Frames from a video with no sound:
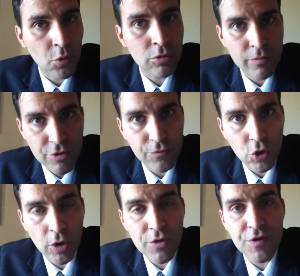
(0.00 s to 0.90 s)
world reserve
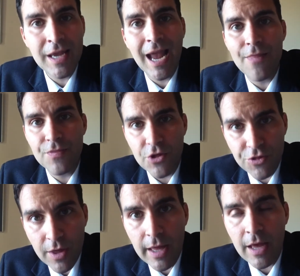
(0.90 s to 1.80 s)
currency. And
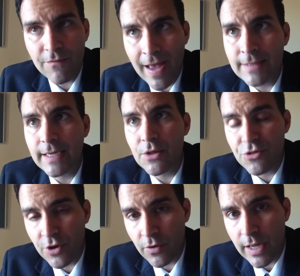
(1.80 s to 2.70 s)
this event in
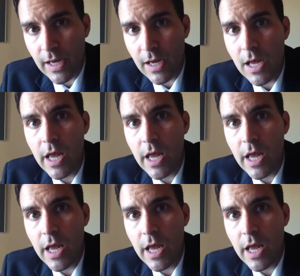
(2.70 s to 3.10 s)
Syria